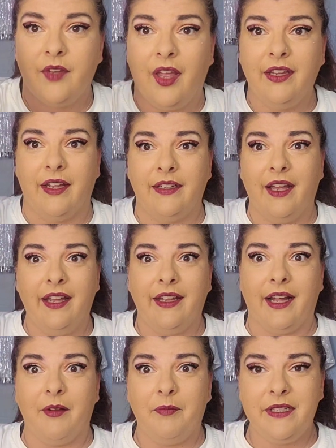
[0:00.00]
Yeah, you
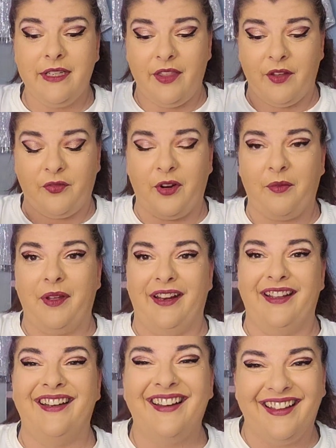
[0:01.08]
got busy there for a
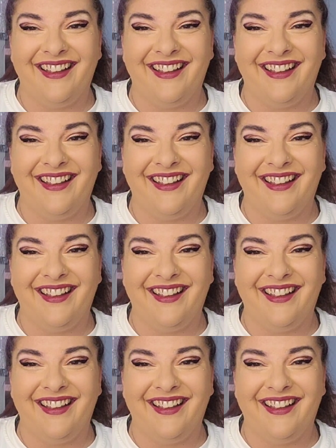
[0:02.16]
minute.